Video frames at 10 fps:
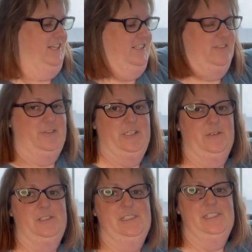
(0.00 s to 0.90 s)
is for you.
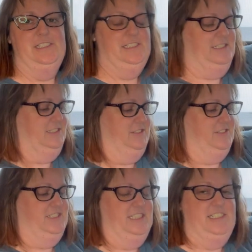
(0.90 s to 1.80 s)

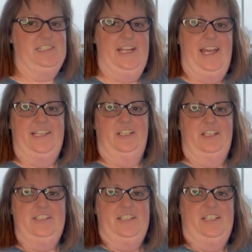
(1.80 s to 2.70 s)
See, her head
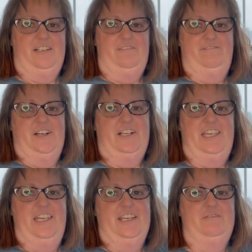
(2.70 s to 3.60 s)
looks a little
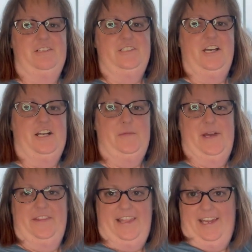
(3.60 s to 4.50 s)
funky, and we'll talk
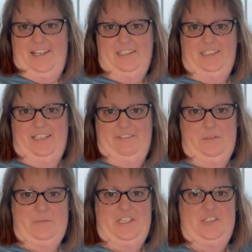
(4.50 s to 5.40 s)
about that in life
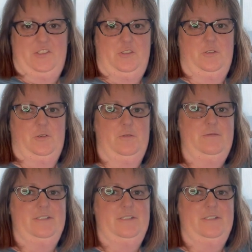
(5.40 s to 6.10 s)
updates too.